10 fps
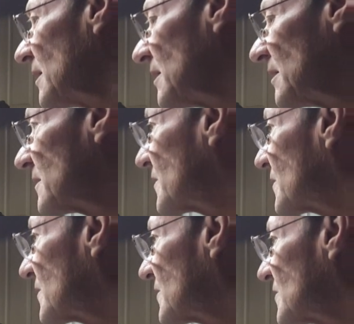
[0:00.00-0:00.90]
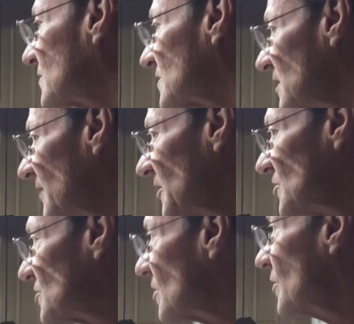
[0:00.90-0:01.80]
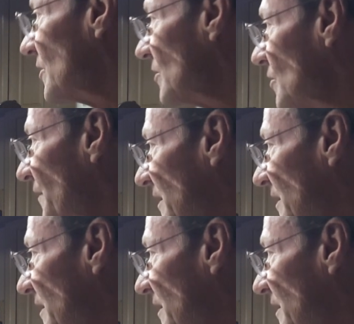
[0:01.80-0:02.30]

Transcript: so I guess let me